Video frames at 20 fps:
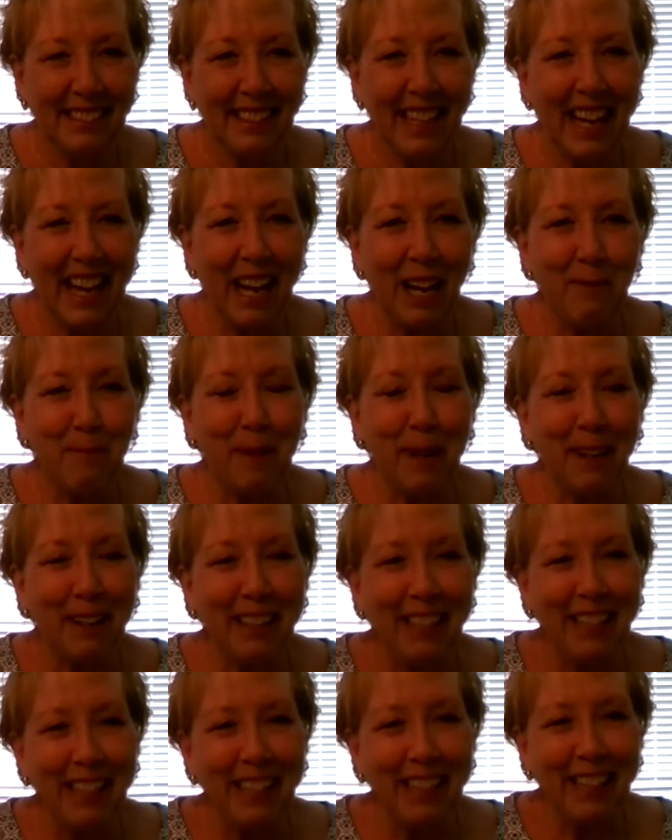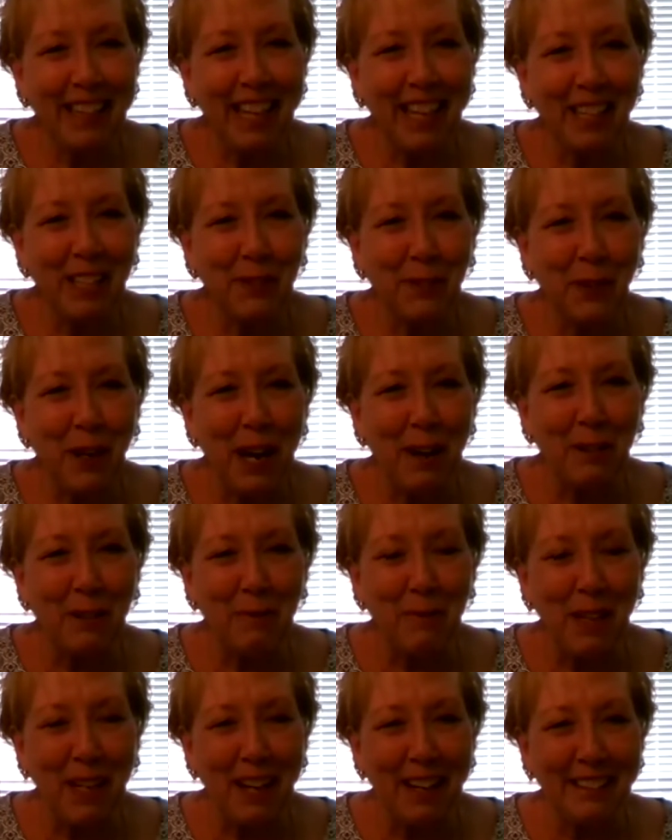Hi, Barney. Thanks for having
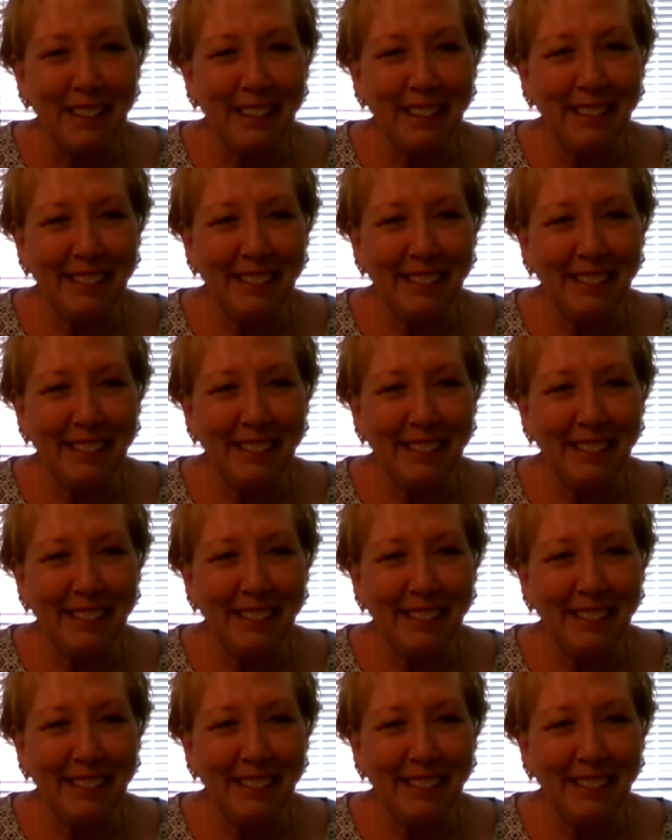me on.